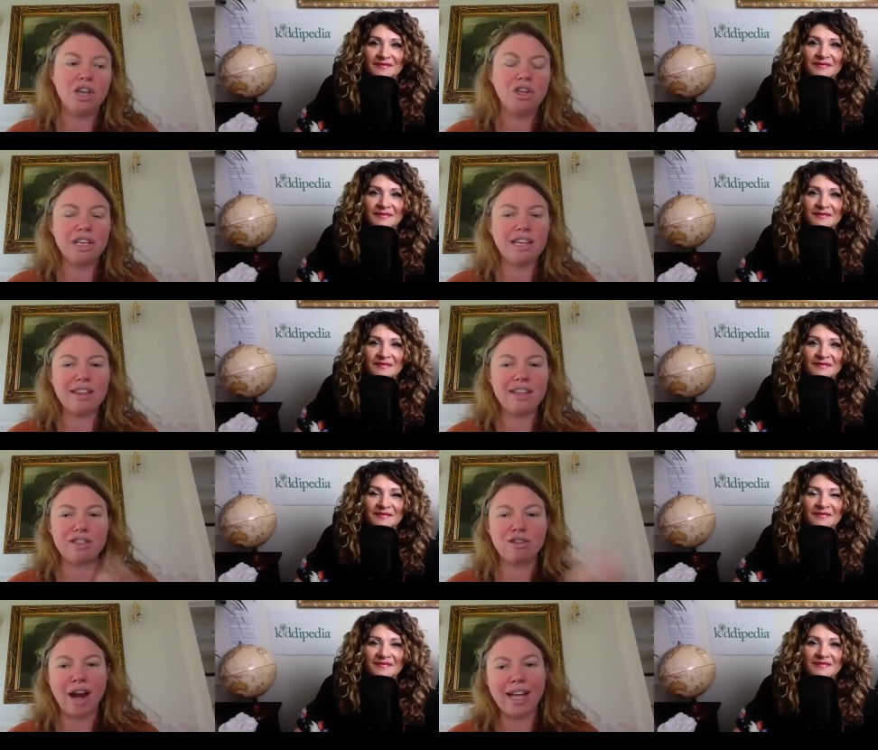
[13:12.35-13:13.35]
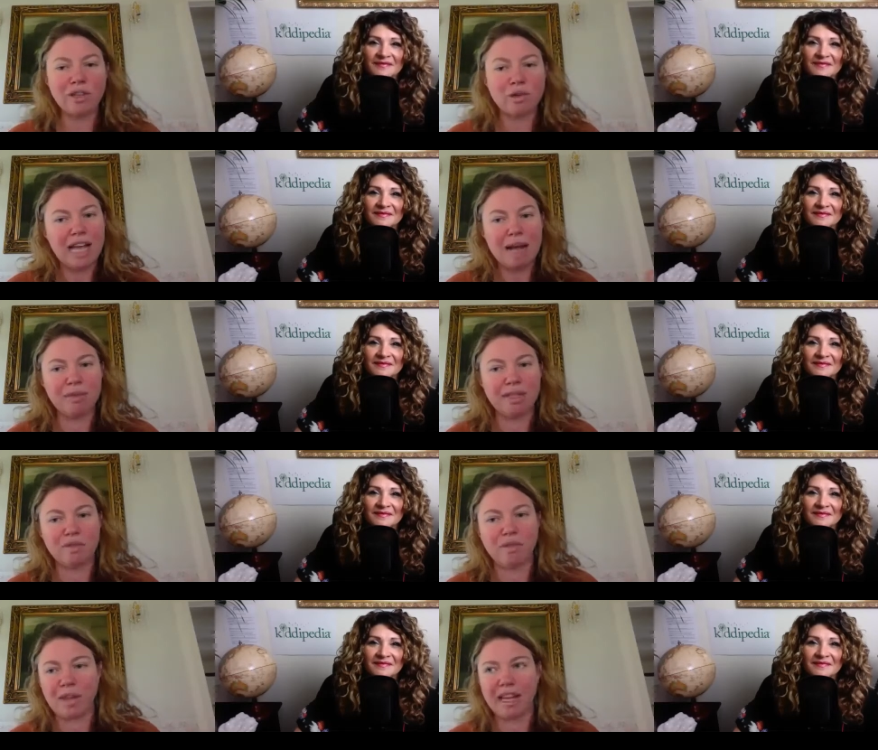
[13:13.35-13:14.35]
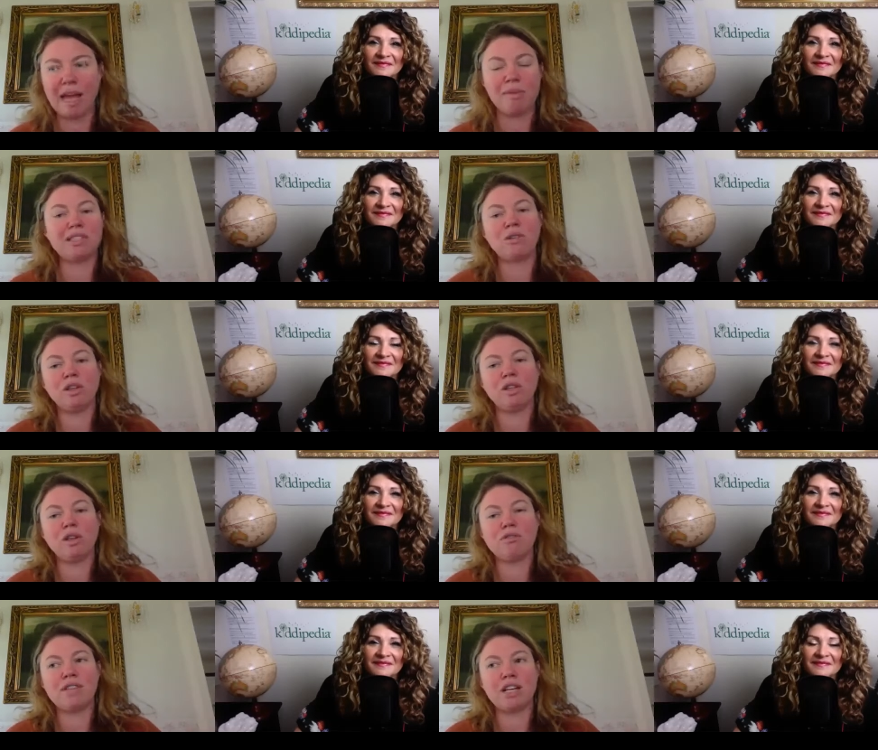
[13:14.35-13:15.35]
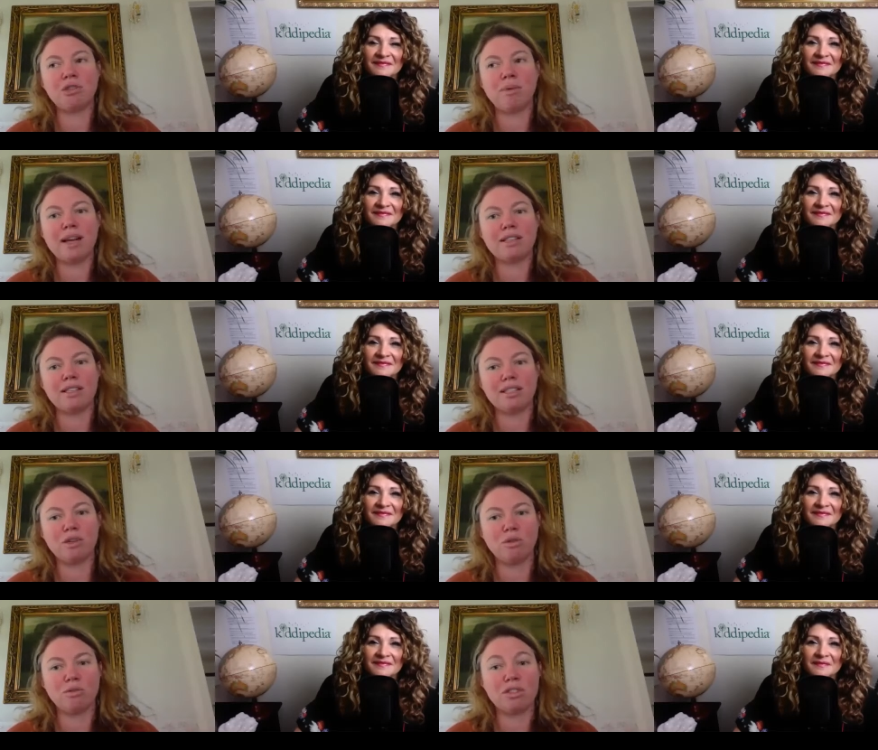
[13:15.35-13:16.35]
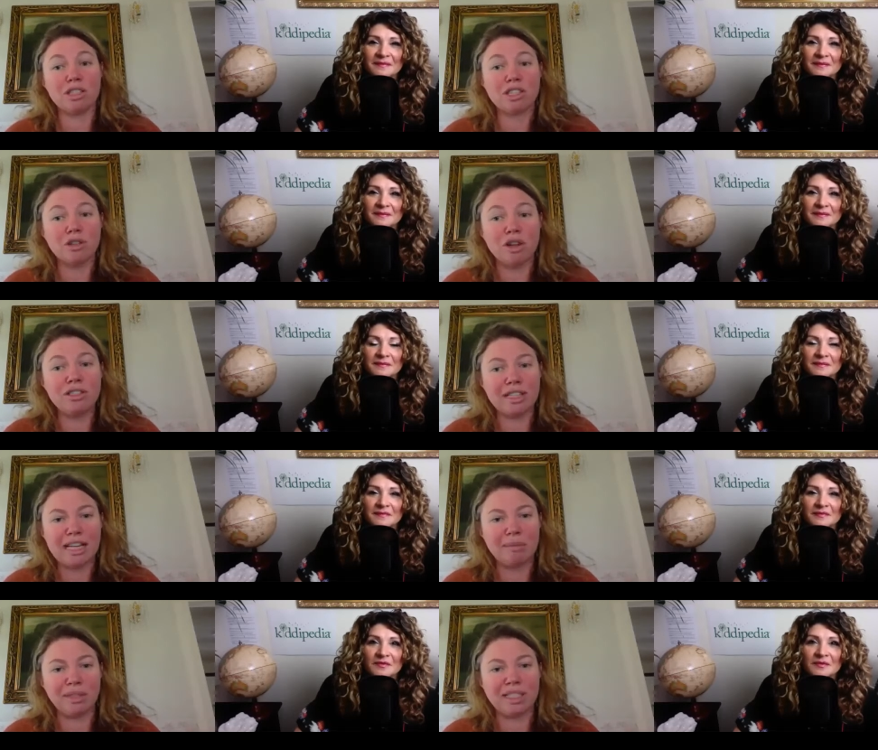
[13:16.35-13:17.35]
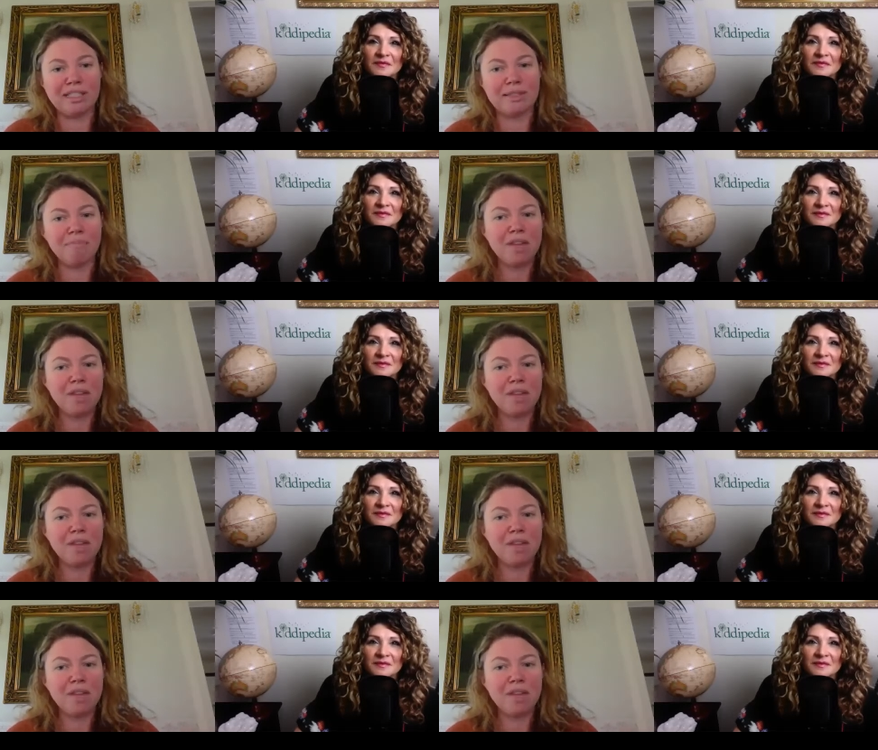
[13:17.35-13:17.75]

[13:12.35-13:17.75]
Speaker 1: You can get these great little tablets from the chemist or your local dental practice called disclosing tablets,